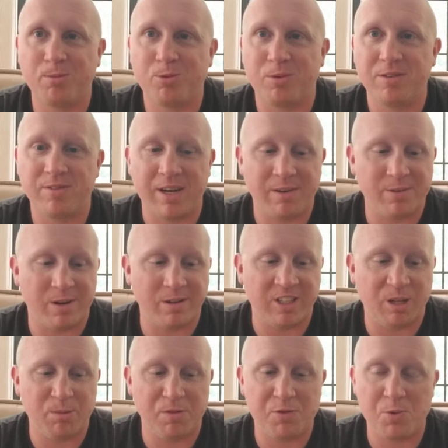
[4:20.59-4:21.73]
25-yard
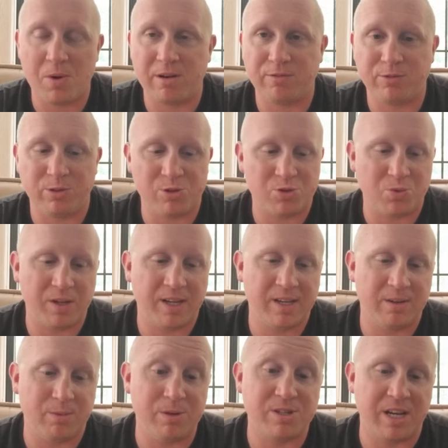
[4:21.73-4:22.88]
club if you want to full swing
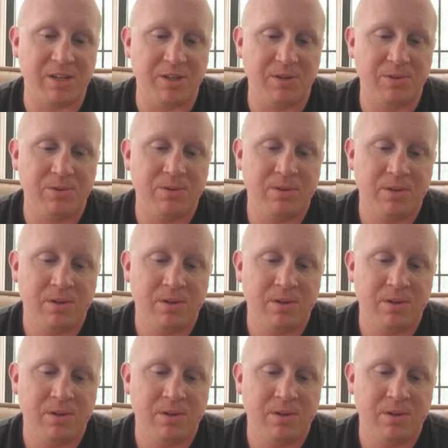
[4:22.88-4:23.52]
it, which I do.